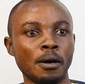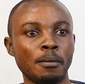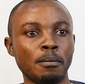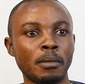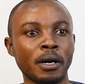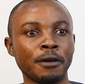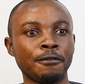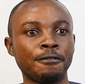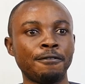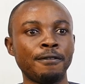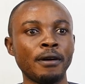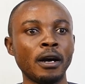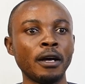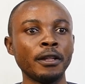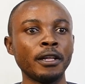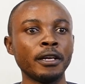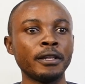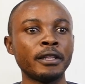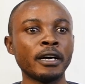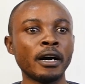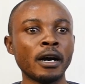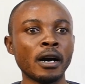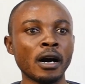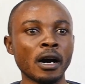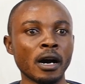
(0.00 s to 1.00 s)
My father
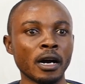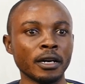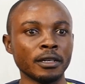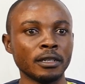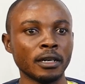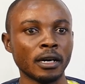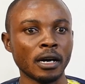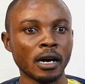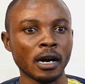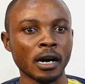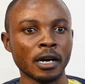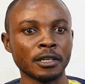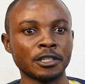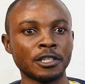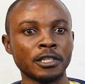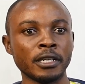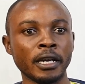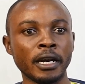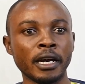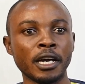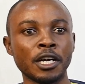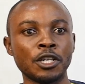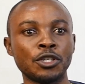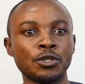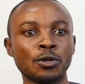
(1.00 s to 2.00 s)
died at
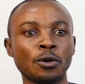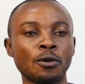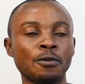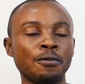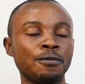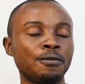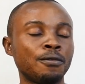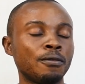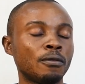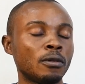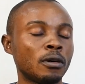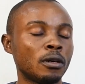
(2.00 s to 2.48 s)
the age of